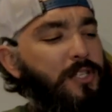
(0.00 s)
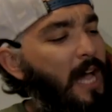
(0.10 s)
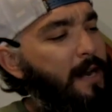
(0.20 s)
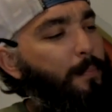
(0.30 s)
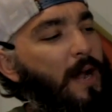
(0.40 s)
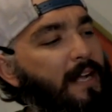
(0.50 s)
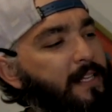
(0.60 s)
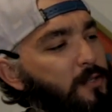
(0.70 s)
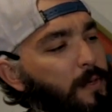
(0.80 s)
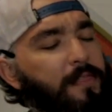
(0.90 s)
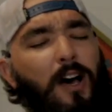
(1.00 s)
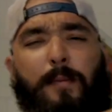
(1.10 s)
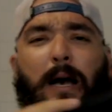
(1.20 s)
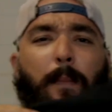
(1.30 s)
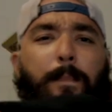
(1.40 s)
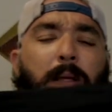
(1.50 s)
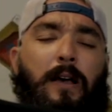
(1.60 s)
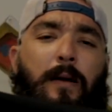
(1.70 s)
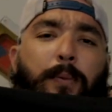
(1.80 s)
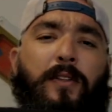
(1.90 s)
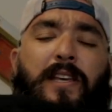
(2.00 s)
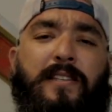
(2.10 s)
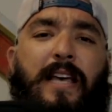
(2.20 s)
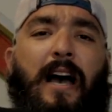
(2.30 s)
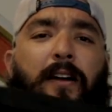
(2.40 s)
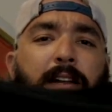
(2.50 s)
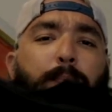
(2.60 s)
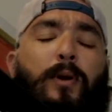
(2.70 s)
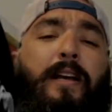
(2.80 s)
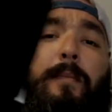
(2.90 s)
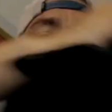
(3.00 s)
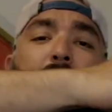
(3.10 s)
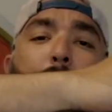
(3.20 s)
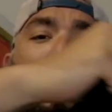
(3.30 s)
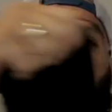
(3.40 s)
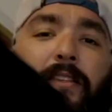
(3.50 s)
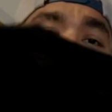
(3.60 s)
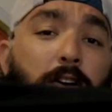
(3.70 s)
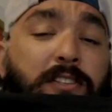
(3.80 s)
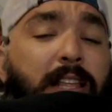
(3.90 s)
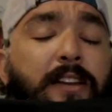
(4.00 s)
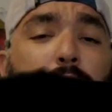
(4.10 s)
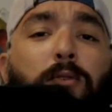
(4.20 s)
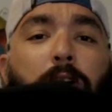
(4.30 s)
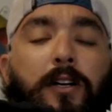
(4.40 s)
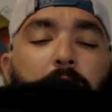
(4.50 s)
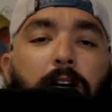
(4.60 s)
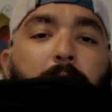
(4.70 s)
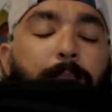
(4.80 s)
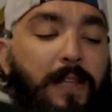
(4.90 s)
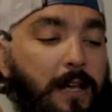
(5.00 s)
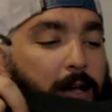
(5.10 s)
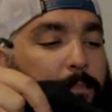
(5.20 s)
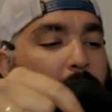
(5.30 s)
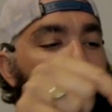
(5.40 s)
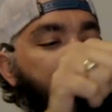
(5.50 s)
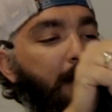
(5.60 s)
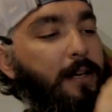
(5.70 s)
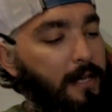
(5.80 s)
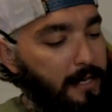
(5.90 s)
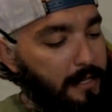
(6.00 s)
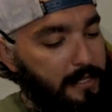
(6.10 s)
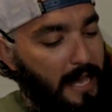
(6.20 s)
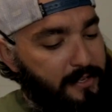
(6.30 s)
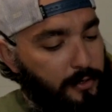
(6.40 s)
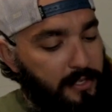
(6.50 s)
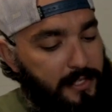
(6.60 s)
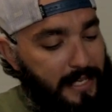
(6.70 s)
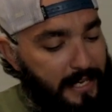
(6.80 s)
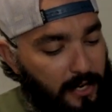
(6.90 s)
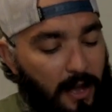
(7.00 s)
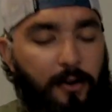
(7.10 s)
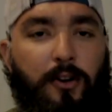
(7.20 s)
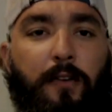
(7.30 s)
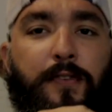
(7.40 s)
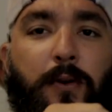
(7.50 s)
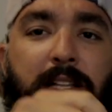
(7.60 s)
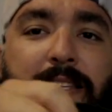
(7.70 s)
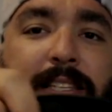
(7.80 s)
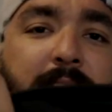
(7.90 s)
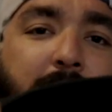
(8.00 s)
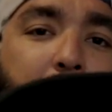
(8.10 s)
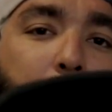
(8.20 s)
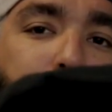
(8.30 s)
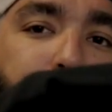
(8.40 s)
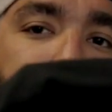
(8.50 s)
just kind of practice. We thought about putting these out and printing them on the back of the shirts, and they do look good. But as you can see here, I don't know if you can see it,